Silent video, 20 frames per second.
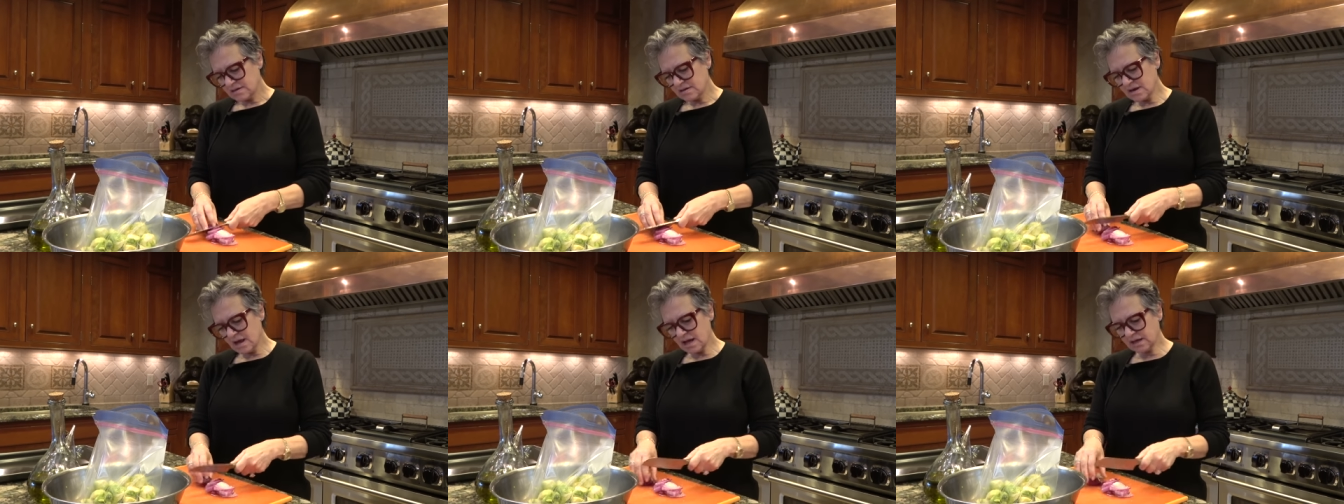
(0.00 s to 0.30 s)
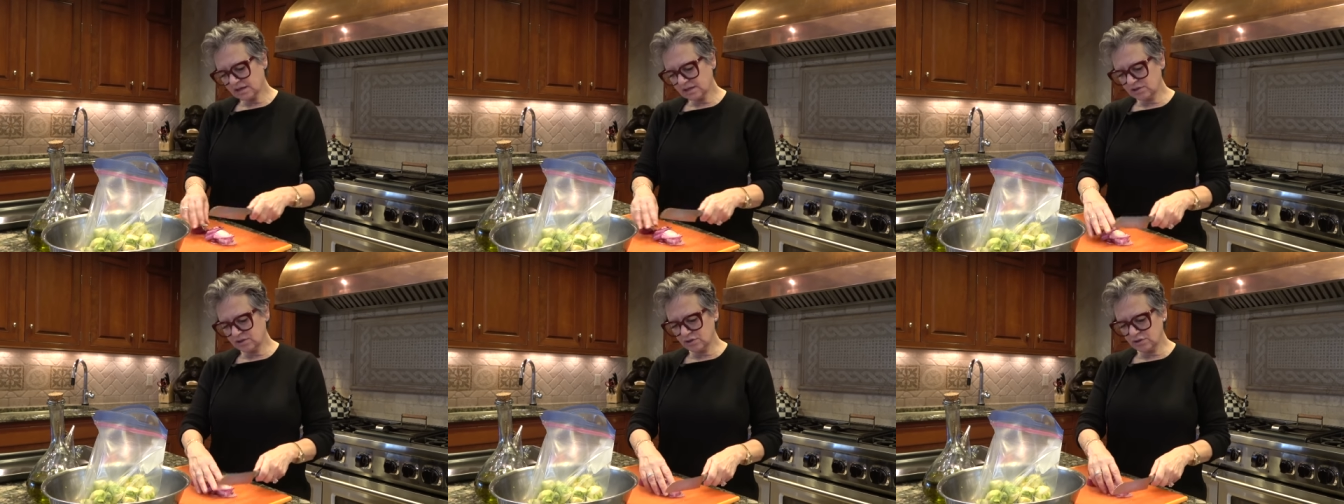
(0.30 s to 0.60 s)

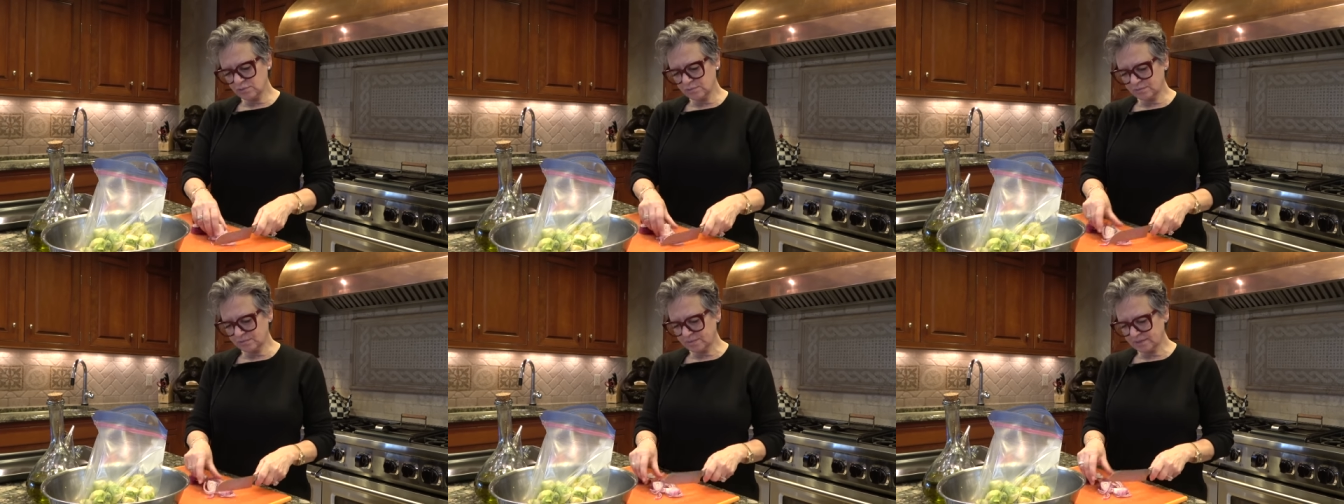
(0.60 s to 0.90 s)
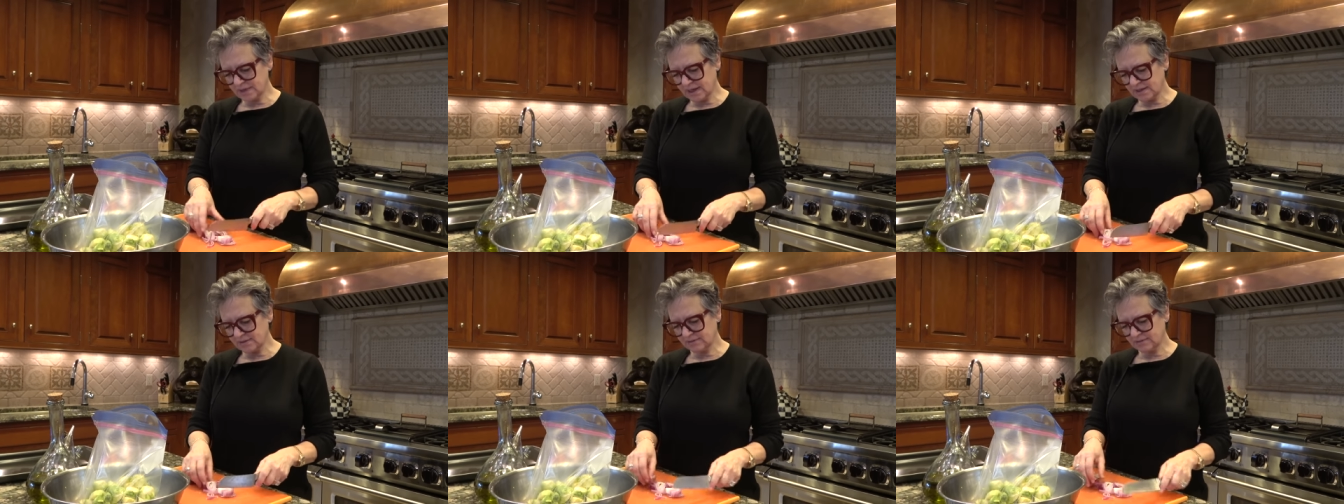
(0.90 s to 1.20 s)
not cubes,
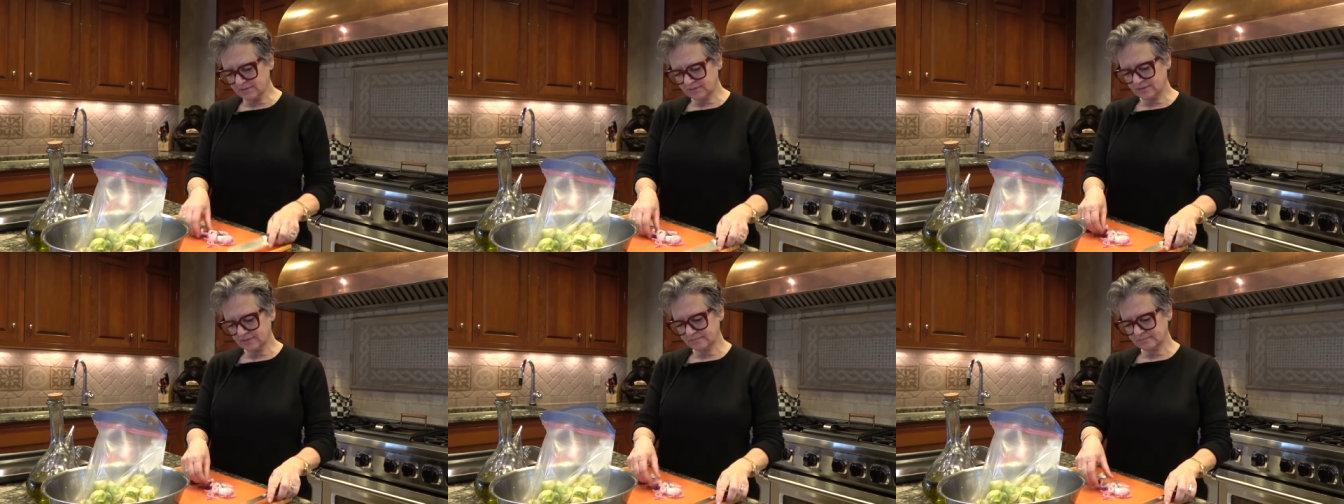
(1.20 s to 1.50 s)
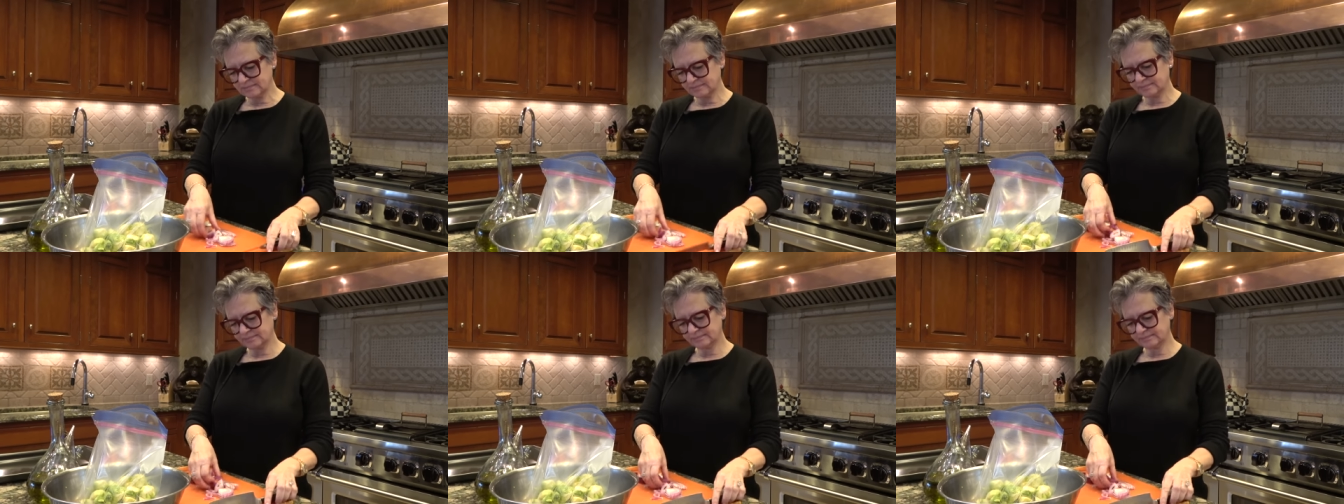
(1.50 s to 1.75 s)
but nice,